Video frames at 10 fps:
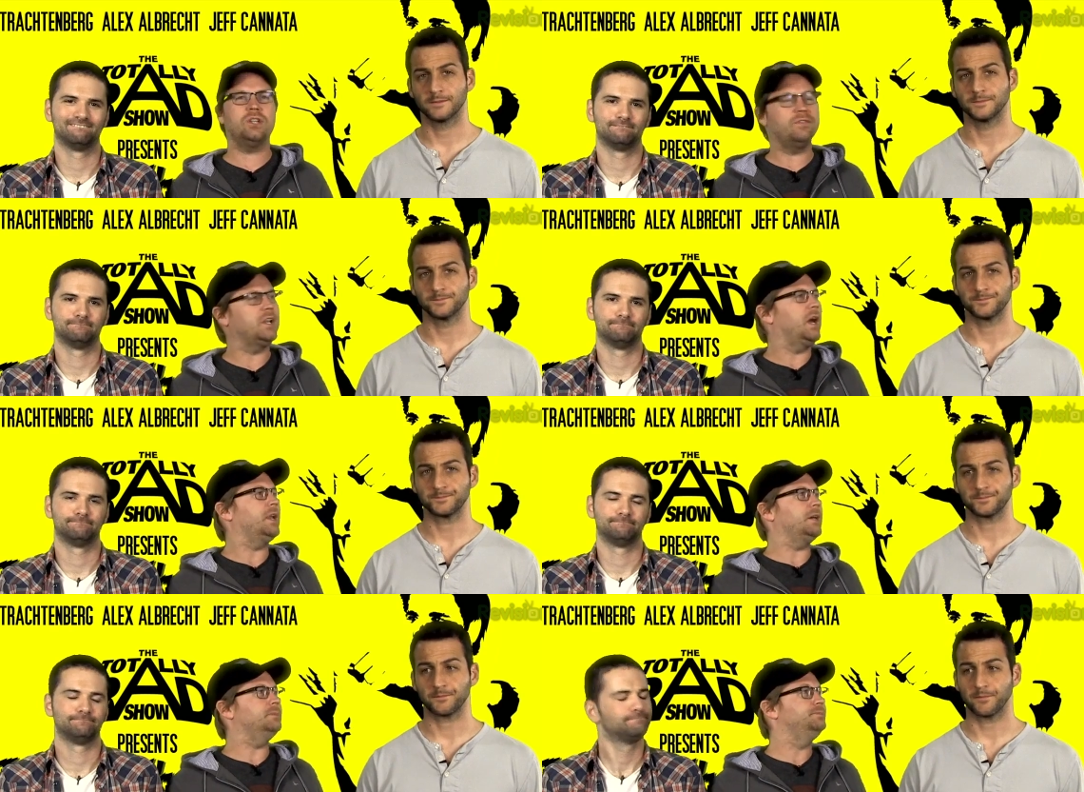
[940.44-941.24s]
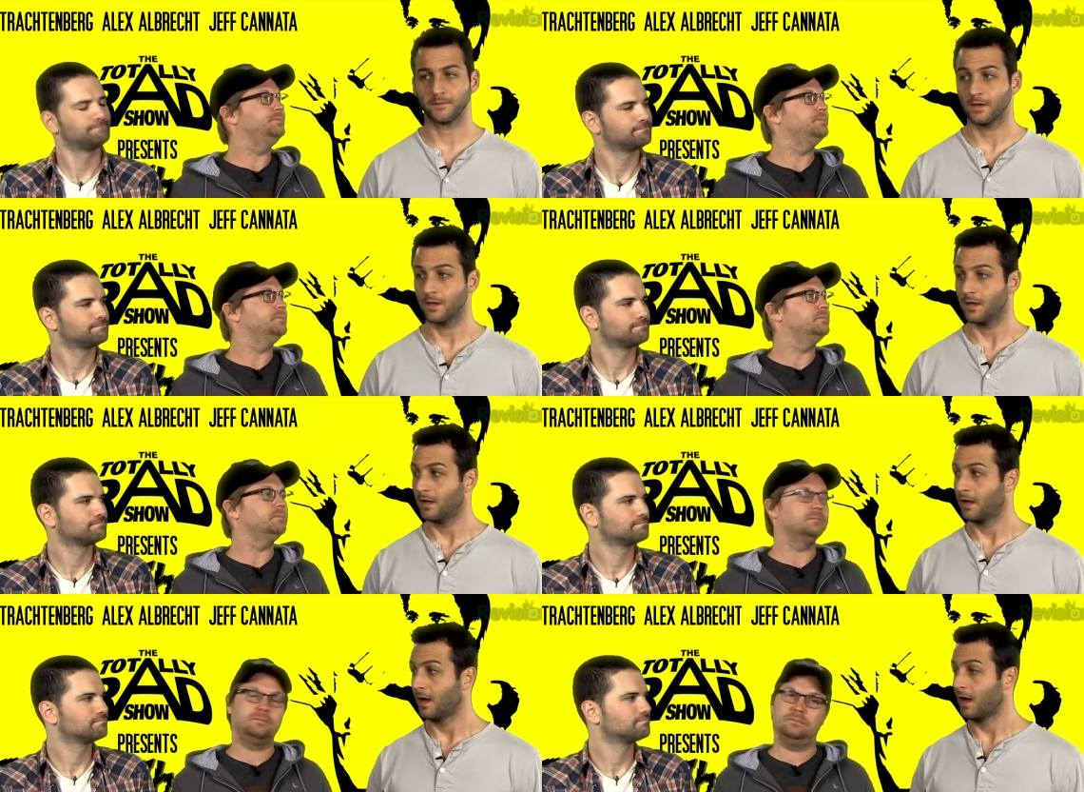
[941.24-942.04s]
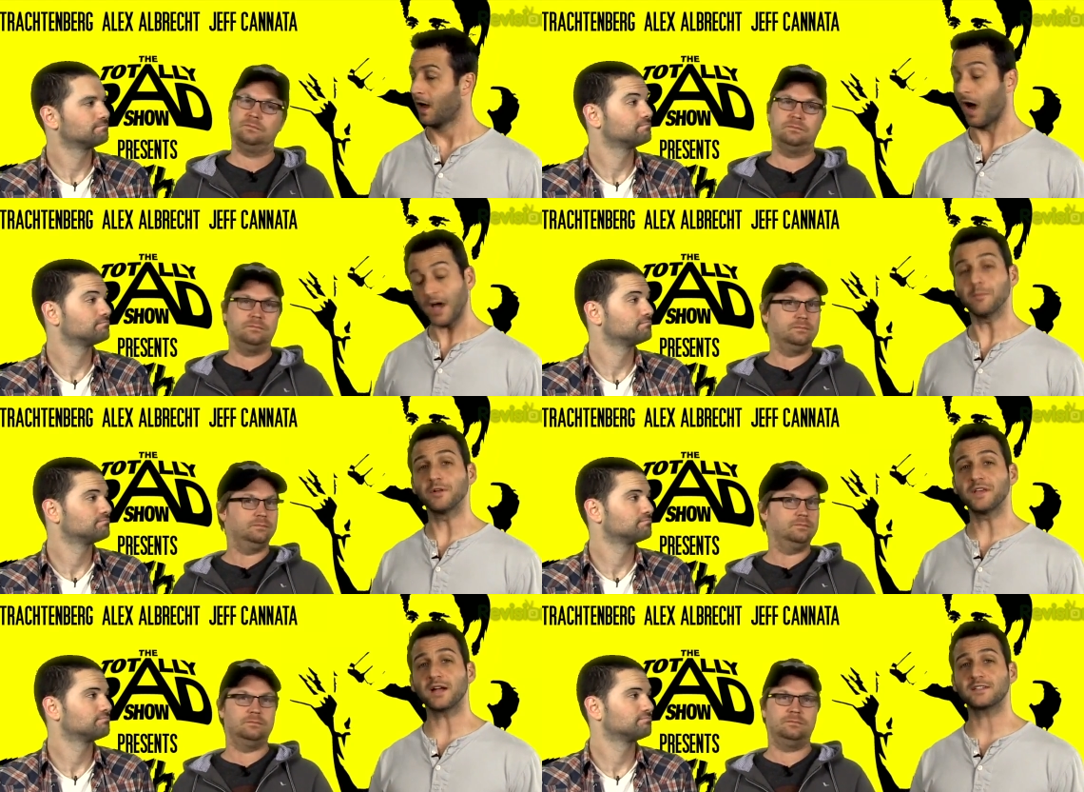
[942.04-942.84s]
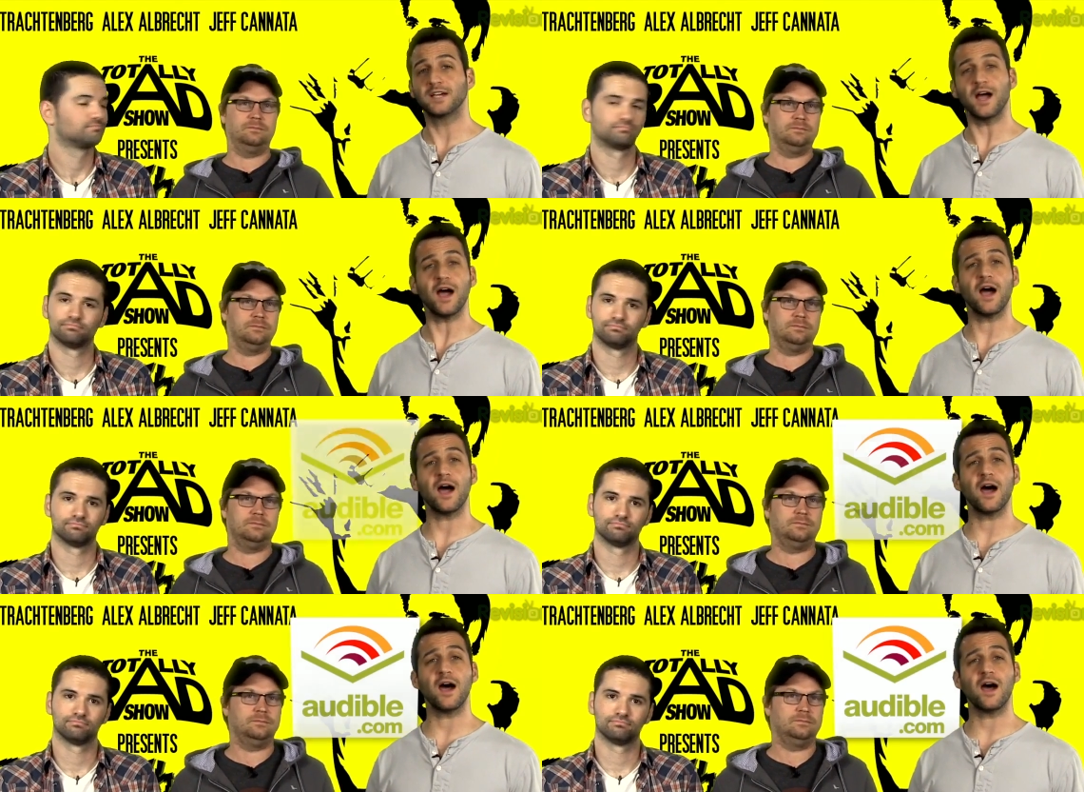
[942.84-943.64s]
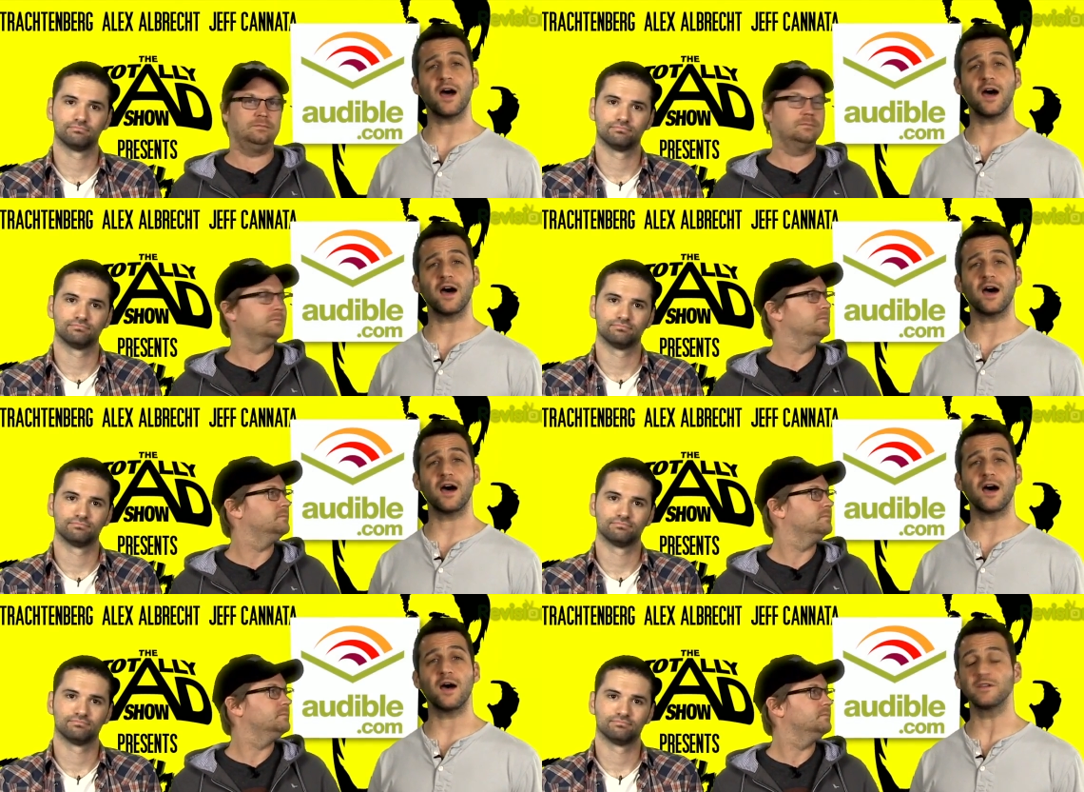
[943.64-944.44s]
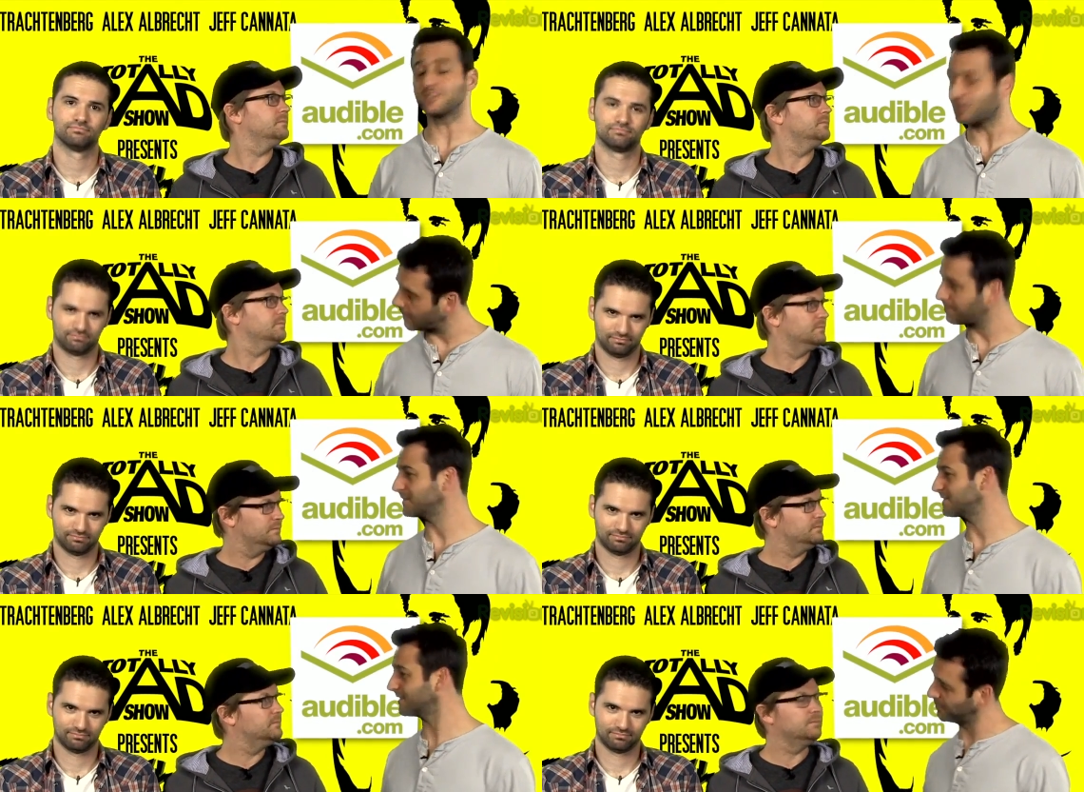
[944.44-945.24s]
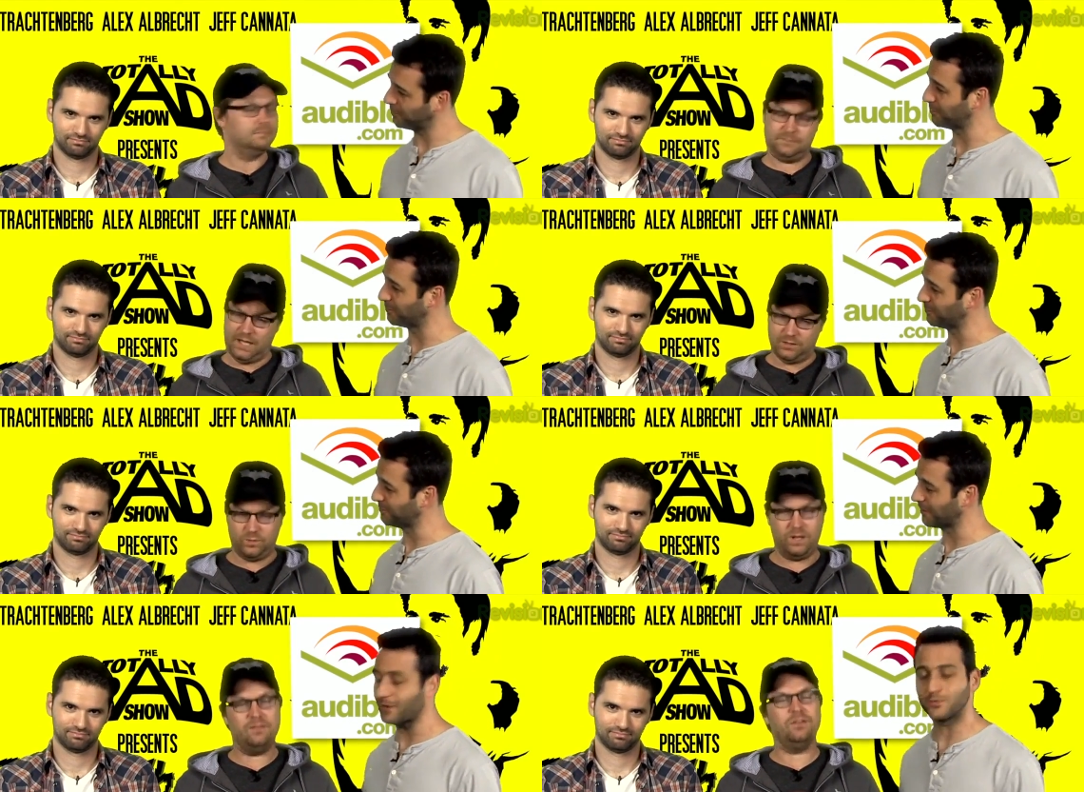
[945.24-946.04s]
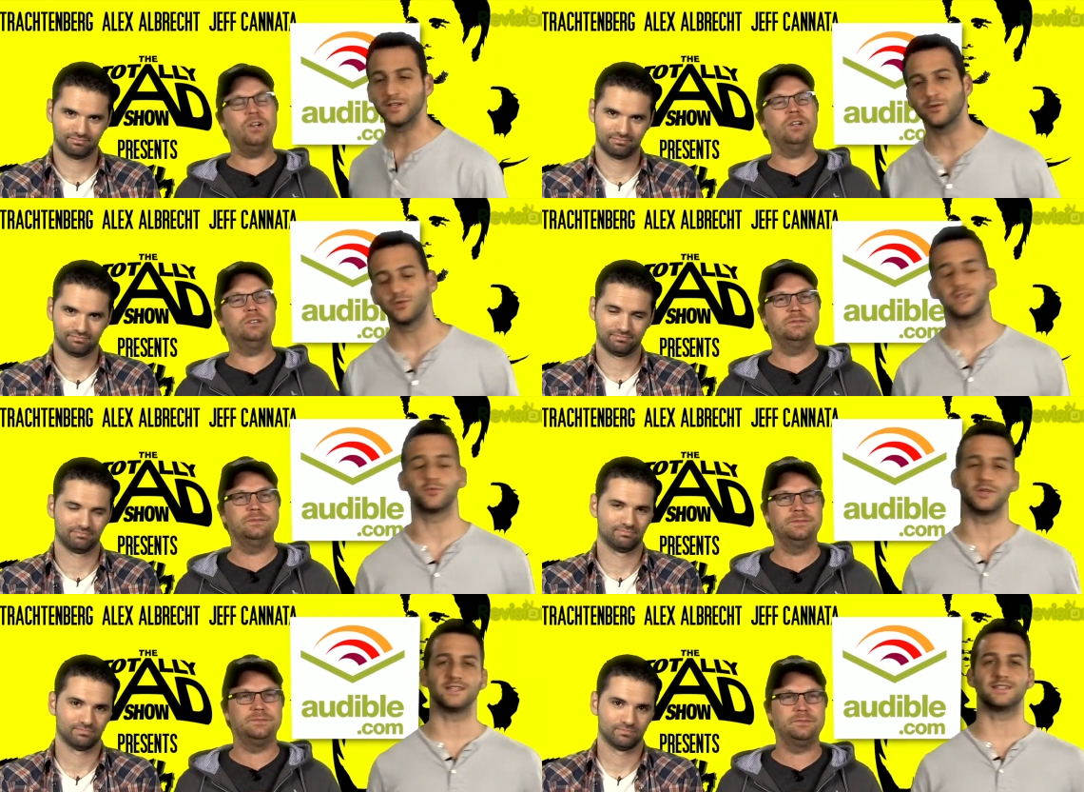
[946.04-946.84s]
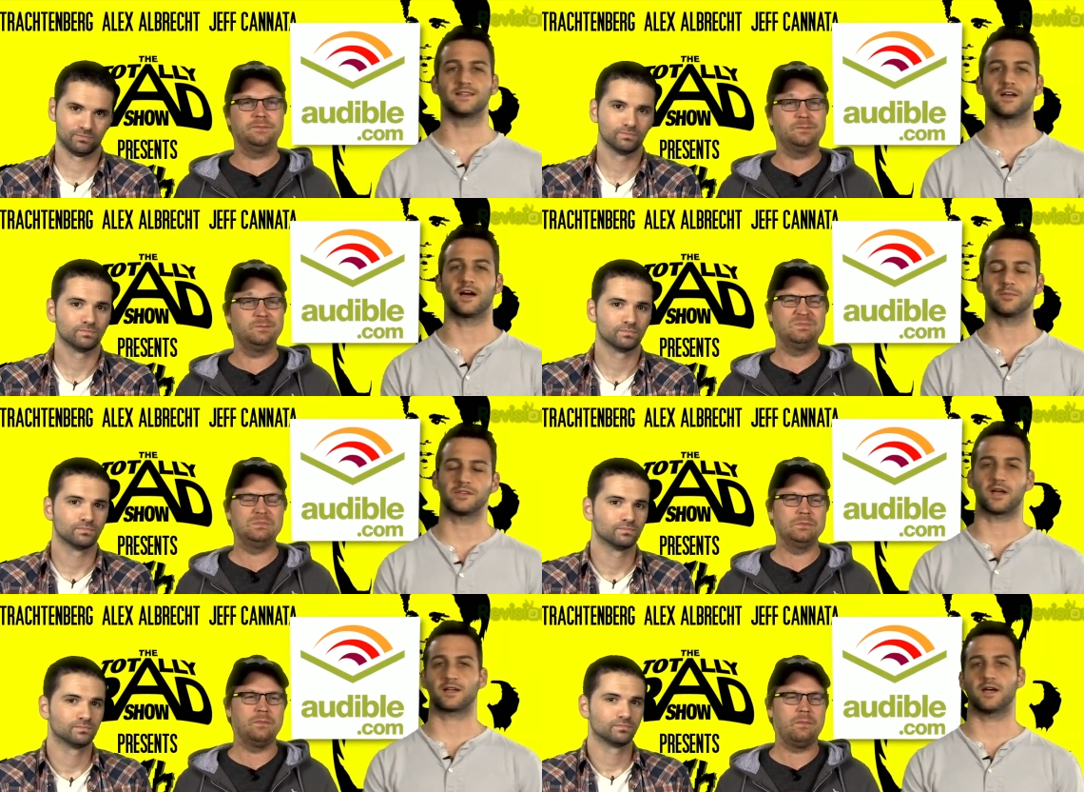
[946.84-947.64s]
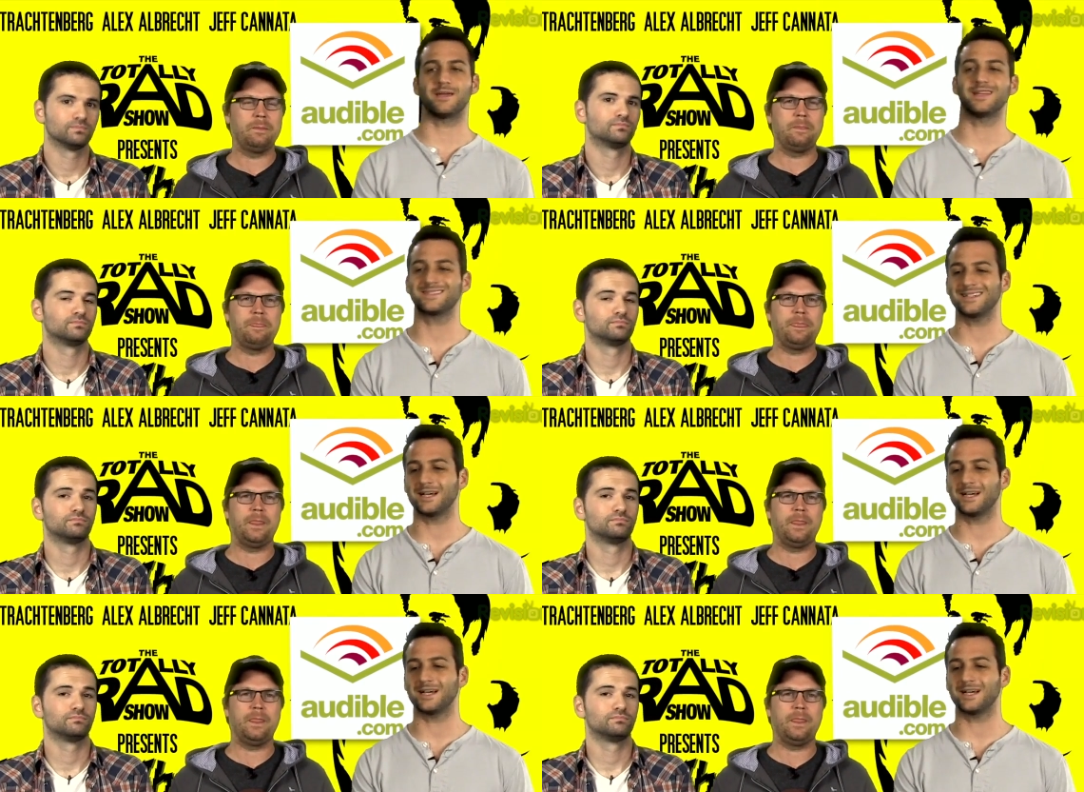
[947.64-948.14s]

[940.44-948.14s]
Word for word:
Speaker 1: Jeff Cannata.
Speaker 2: Audible.com is a great place to go. That's what I, I really, really, really dig the Audible.com. It's